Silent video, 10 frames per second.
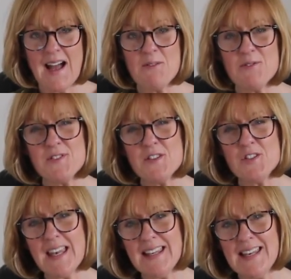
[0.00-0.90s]
I want to
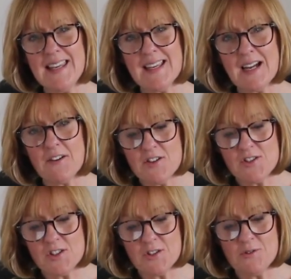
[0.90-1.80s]
gently
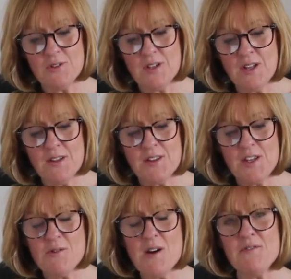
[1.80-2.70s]
encourage you that
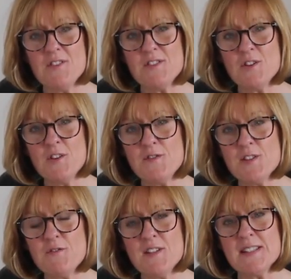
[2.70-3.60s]
you have reserves
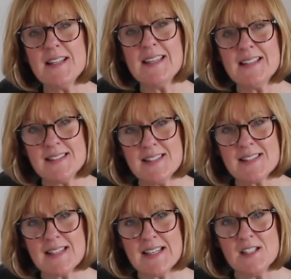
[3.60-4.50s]
of resilience
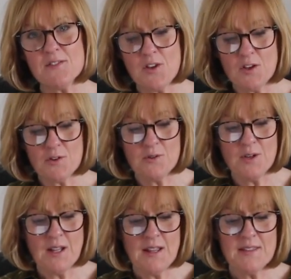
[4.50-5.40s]
inside of you
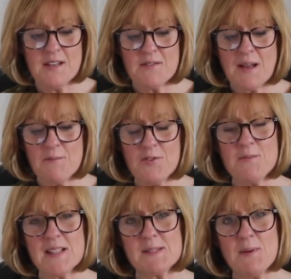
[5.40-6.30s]
that have come
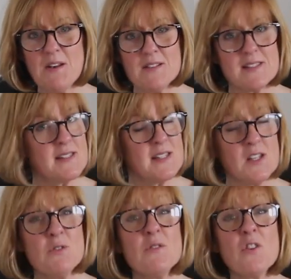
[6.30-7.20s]
from experiences
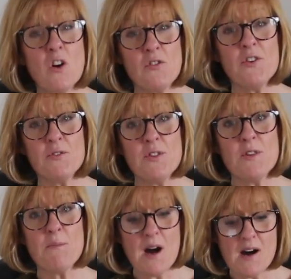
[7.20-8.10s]
that you have gone through in
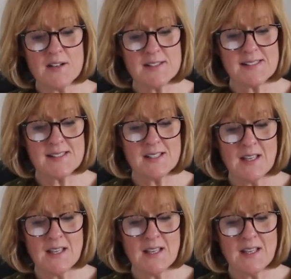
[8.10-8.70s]
the past,